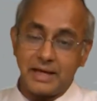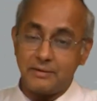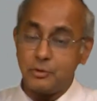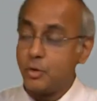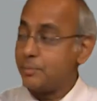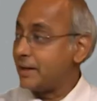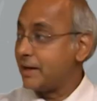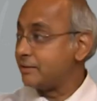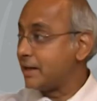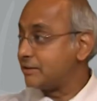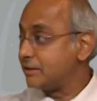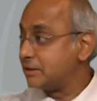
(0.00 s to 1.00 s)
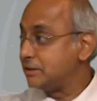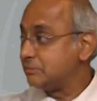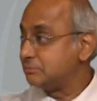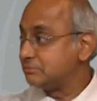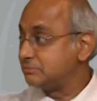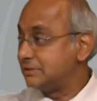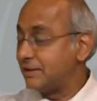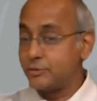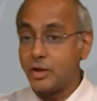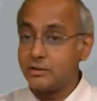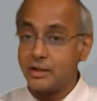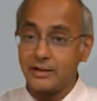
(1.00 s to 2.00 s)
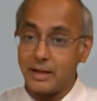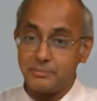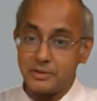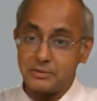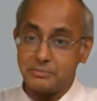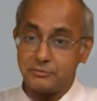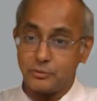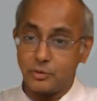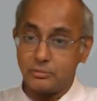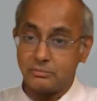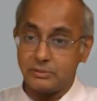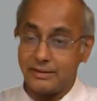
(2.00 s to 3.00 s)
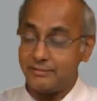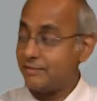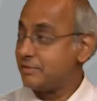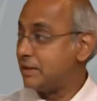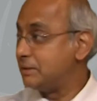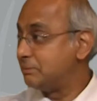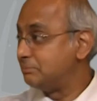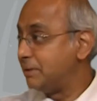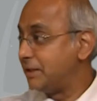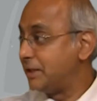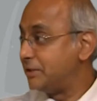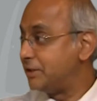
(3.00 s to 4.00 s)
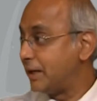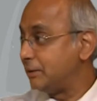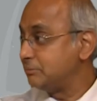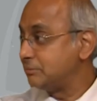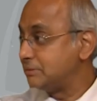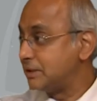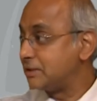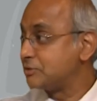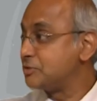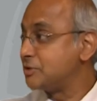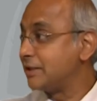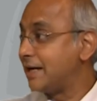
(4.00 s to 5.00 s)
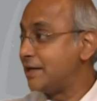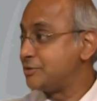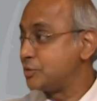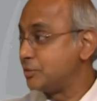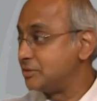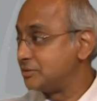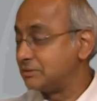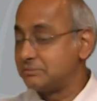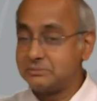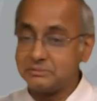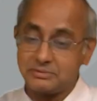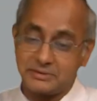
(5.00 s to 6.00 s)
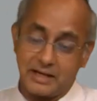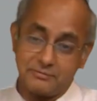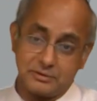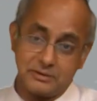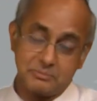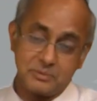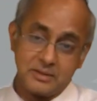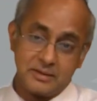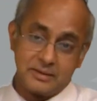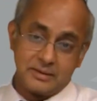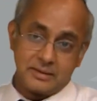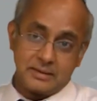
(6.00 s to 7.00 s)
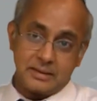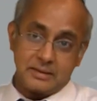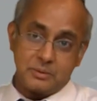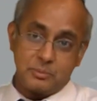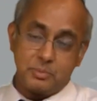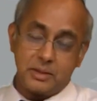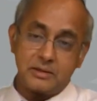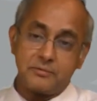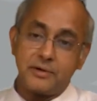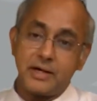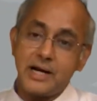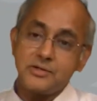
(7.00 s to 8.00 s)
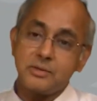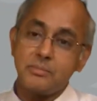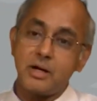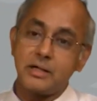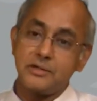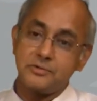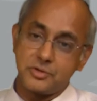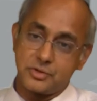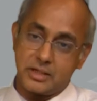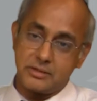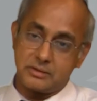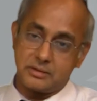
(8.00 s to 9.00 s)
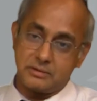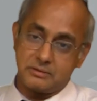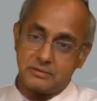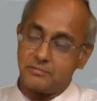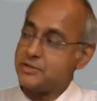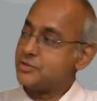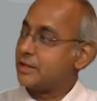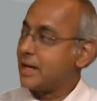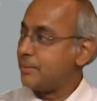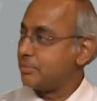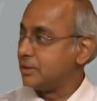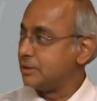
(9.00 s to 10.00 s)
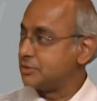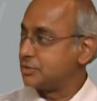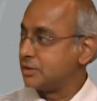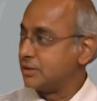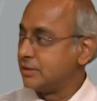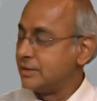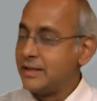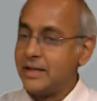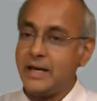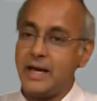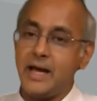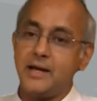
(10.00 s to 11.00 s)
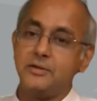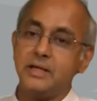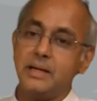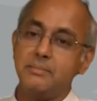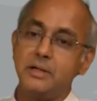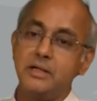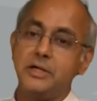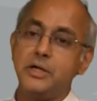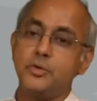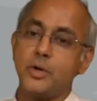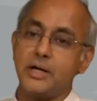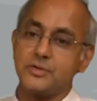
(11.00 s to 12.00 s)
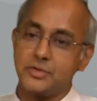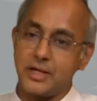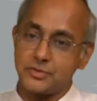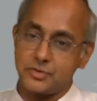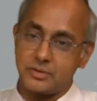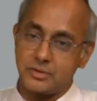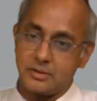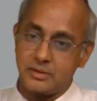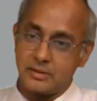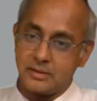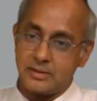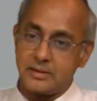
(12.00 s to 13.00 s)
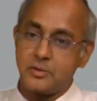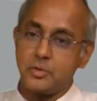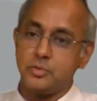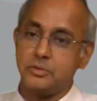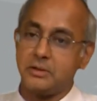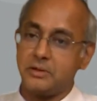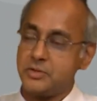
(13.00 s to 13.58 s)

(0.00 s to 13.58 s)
have no track record. They have not run companies before. They have never any, made any dime. They are essentially grad students at Stanford. But the financial market in this country, the venture capitalists had the ability to assess the